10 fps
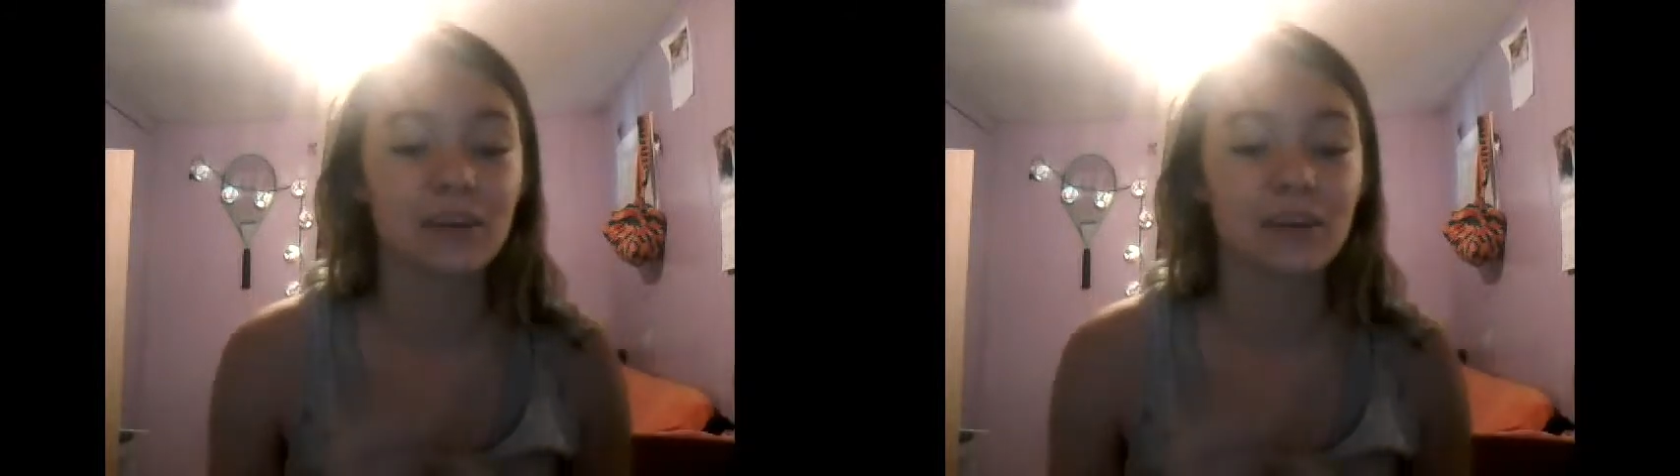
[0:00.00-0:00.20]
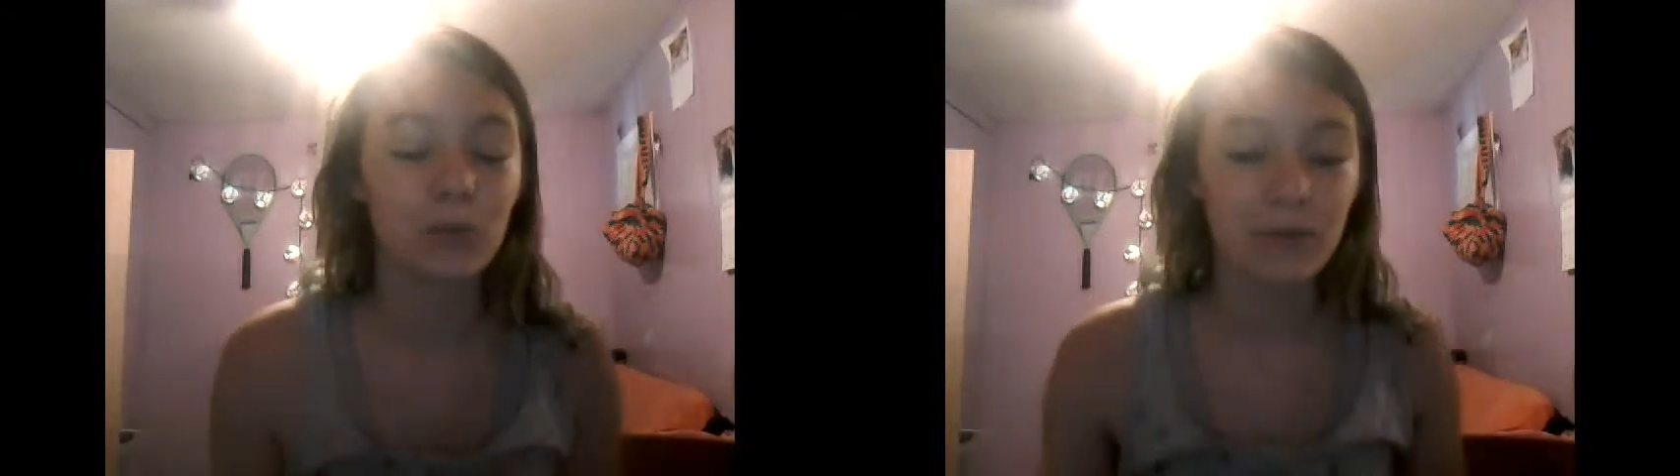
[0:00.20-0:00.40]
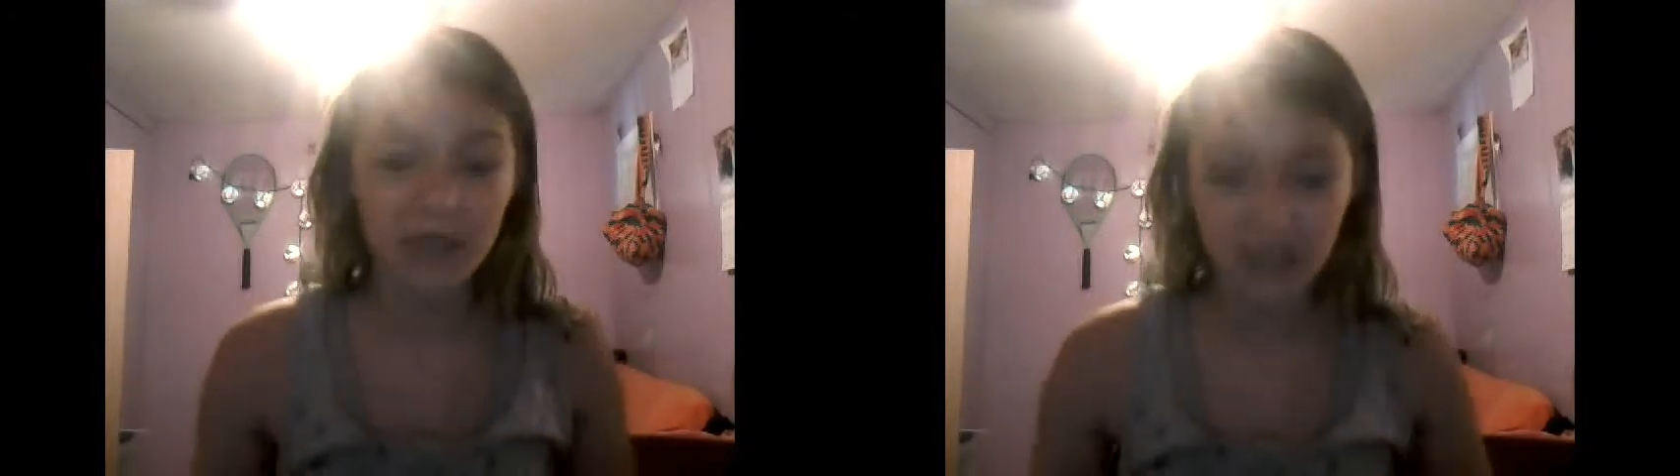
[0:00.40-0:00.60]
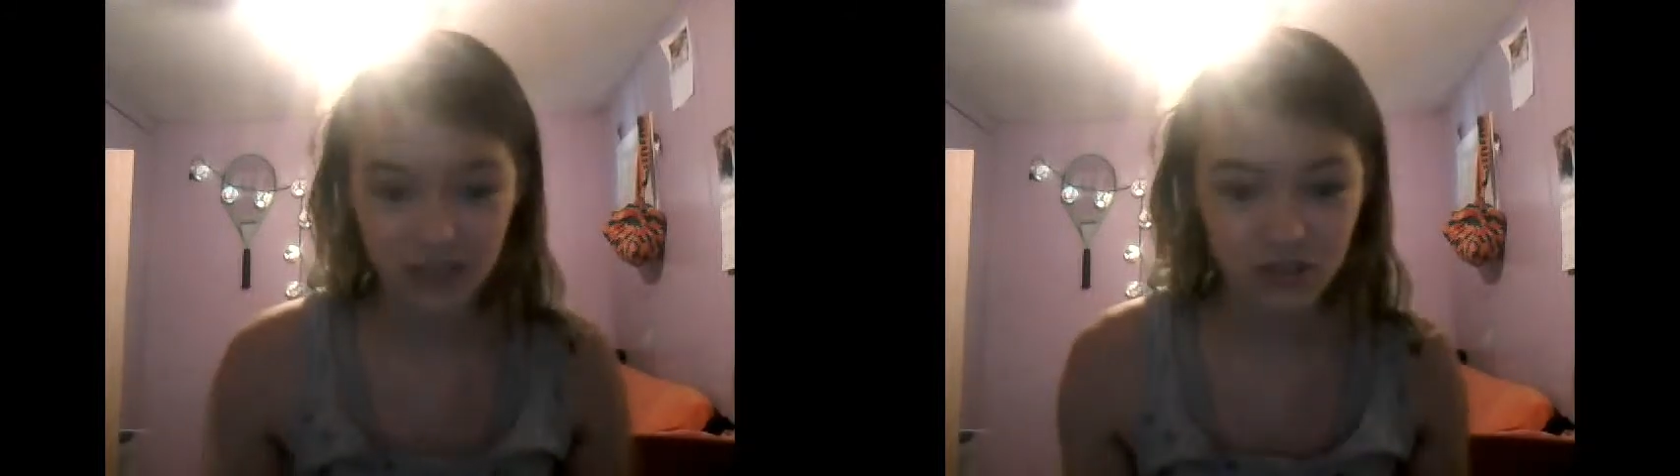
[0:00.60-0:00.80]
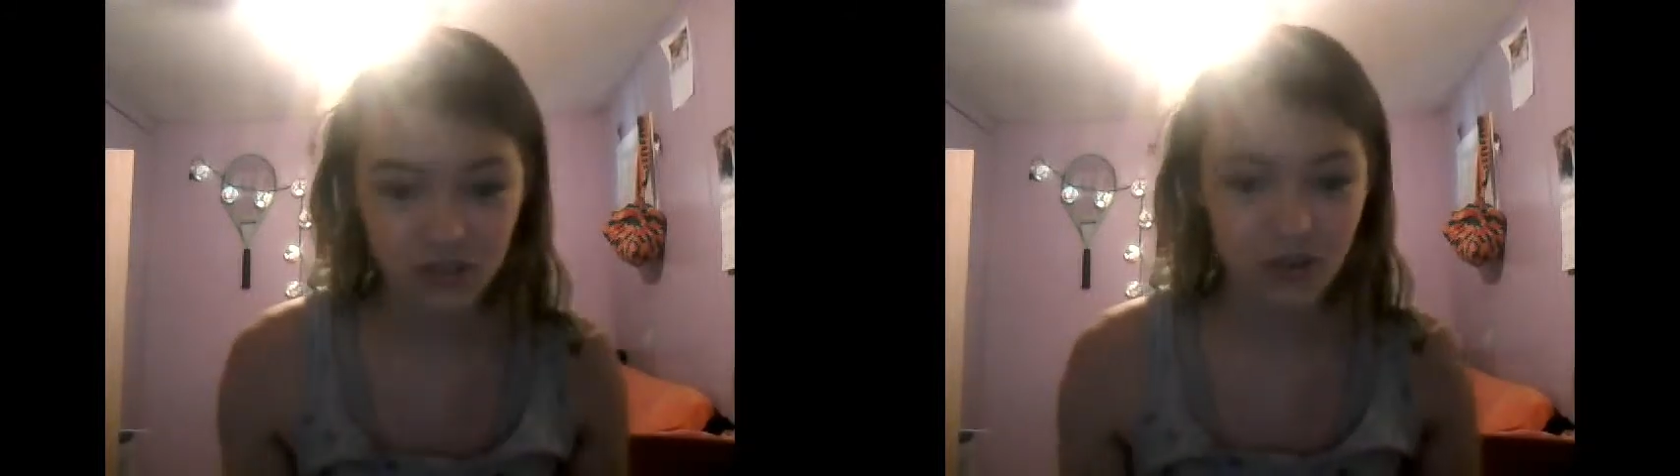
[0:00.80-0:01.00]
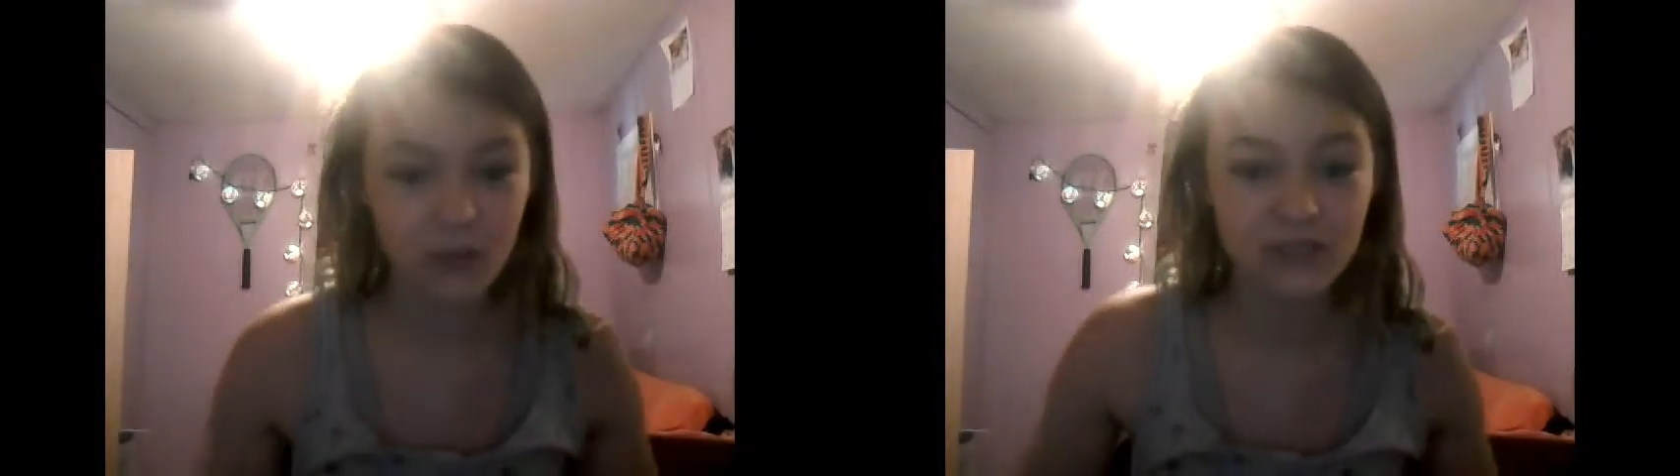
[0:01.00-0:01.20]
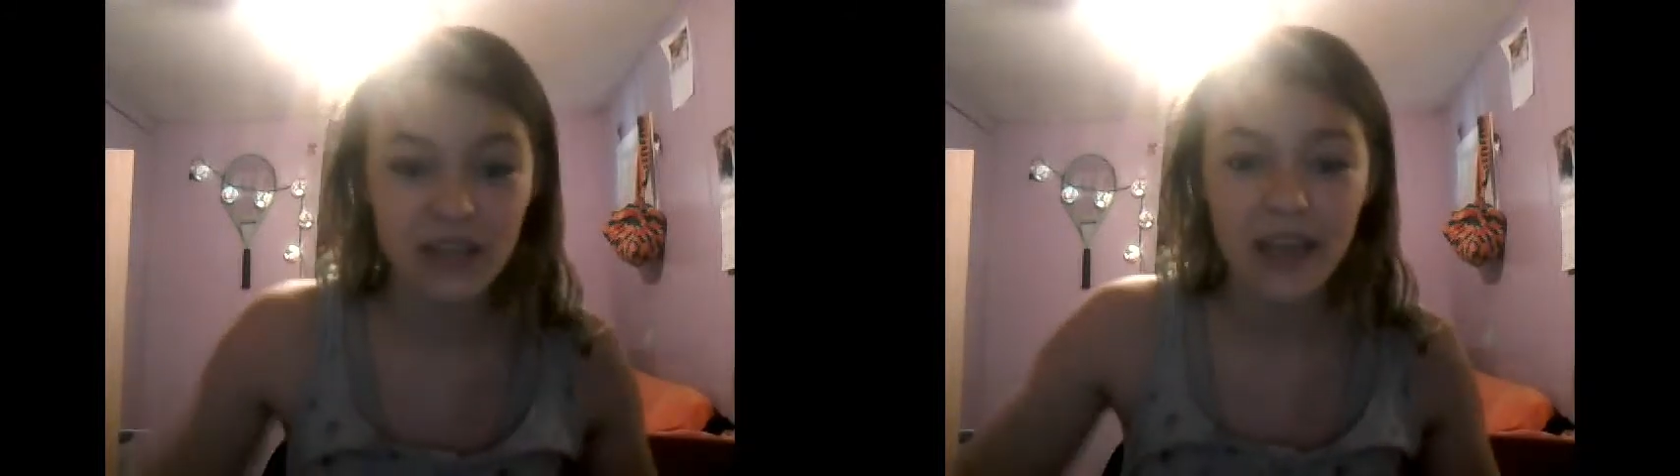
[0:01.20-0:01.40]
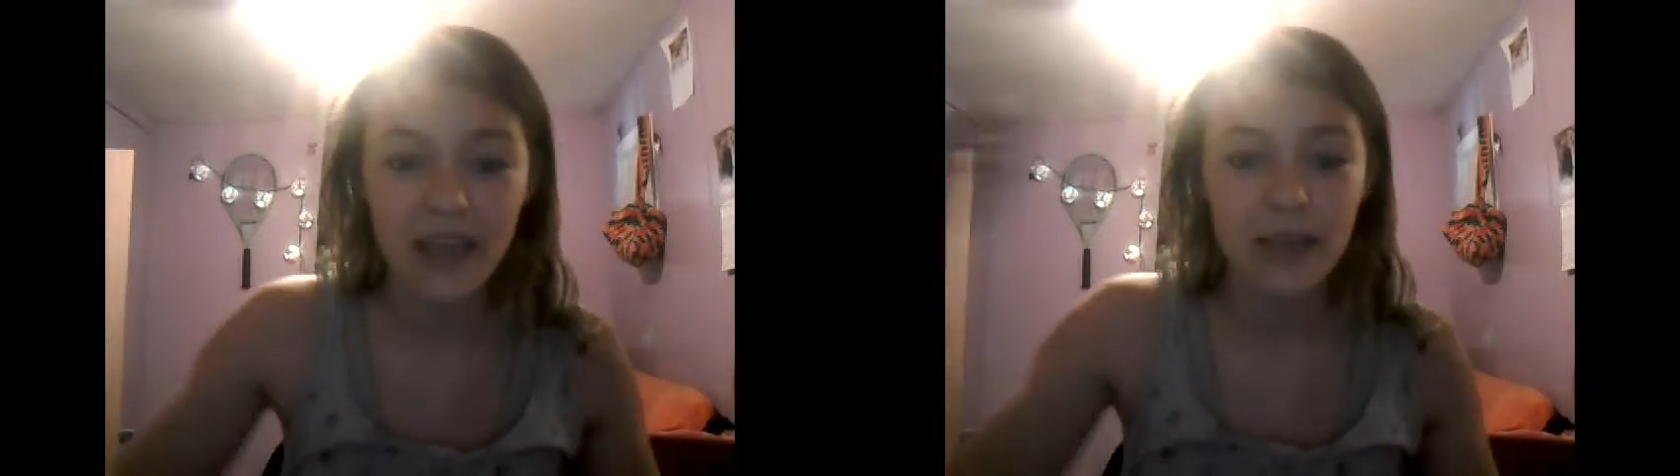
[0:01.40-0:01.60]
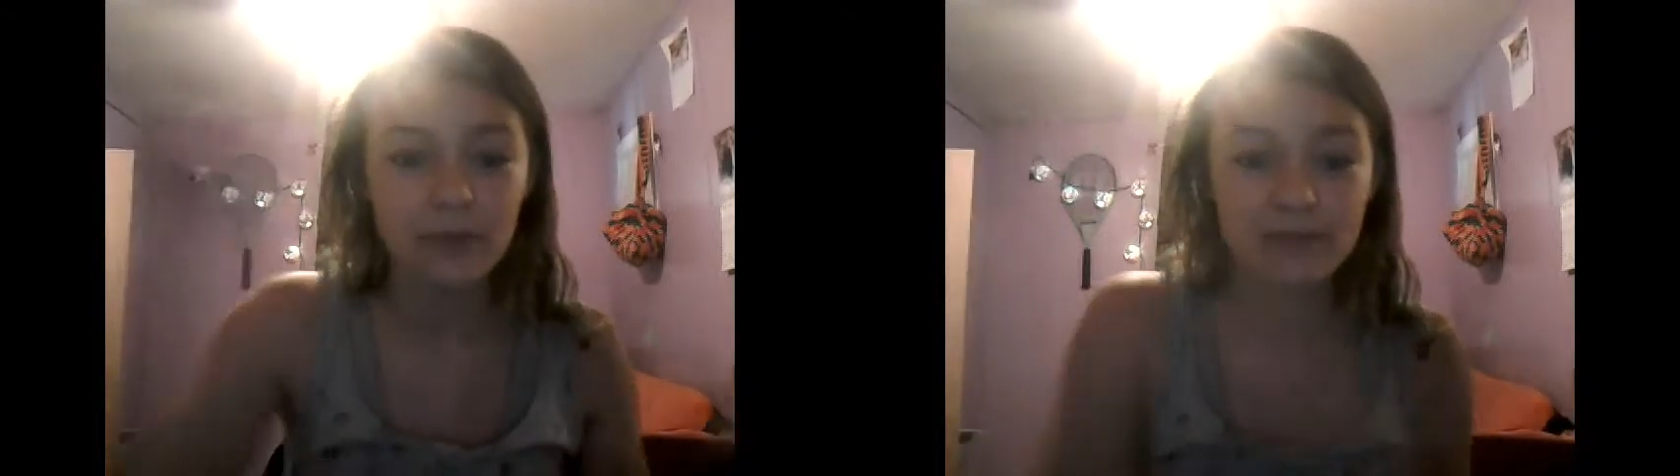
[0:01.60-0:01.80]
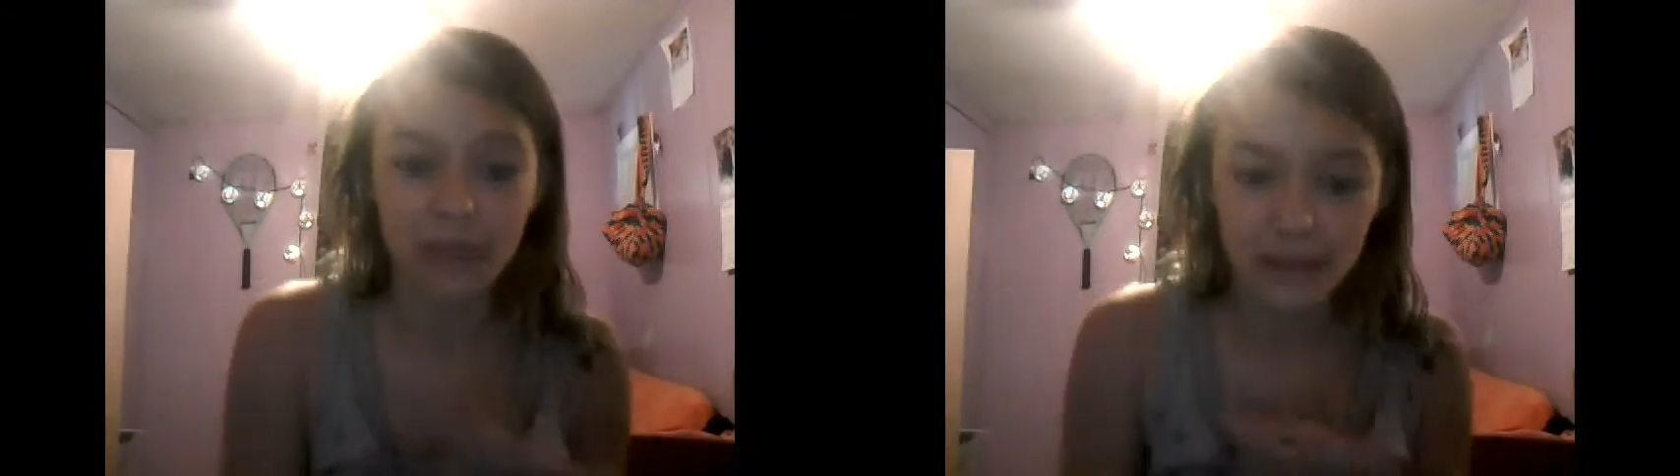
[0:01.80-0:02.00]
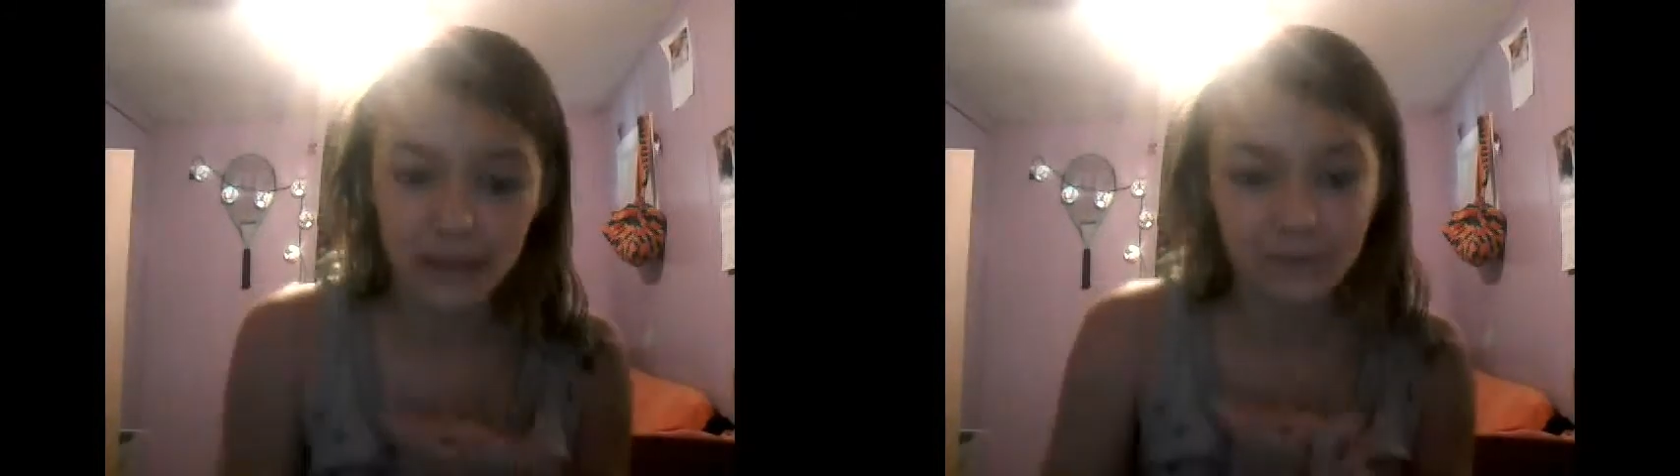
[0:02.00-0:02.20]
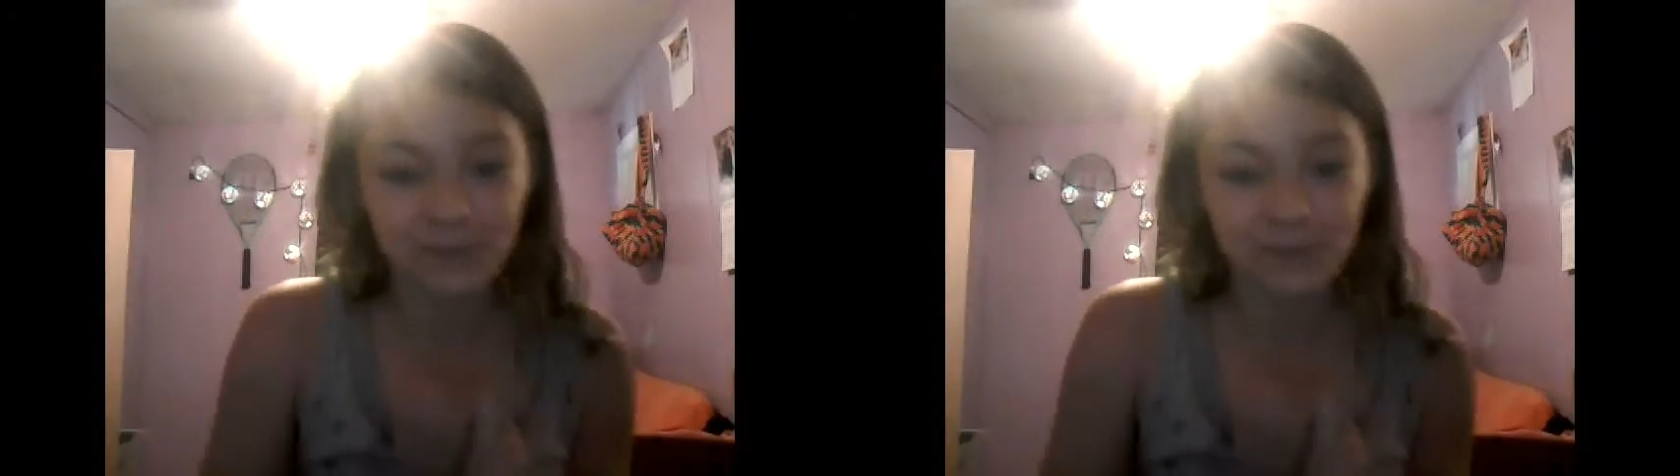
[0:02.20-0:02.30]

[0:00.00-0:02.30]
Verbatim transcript: we made the intros. It was me,